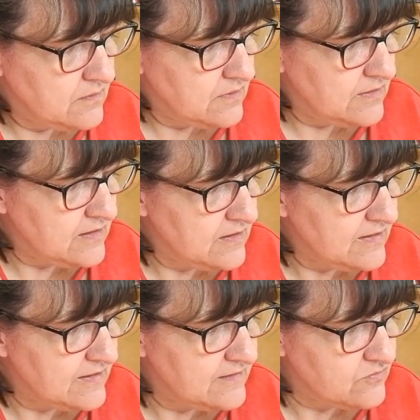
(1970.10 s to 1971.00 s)
Leah
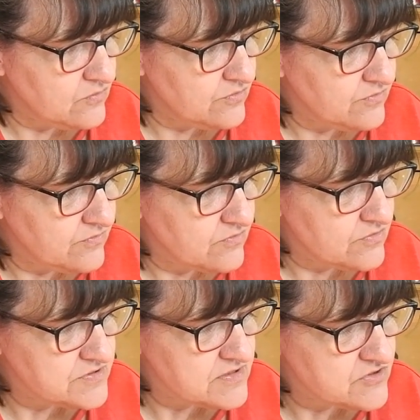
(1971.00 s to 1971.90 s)
Lind, author of
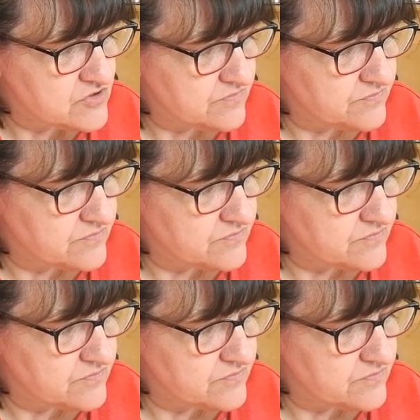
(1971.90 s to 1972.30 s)
Cross Stitch to